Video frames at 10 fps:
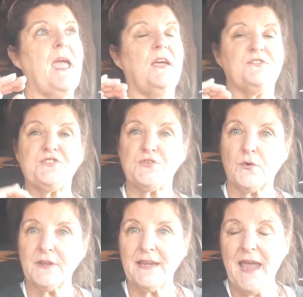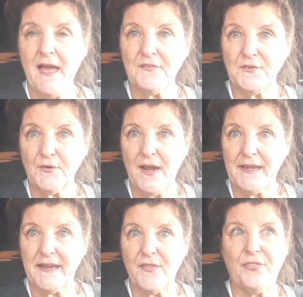and shortly after I
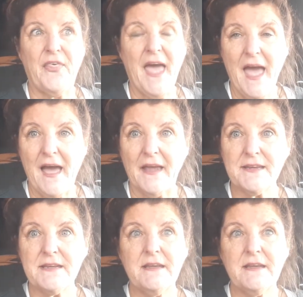did that,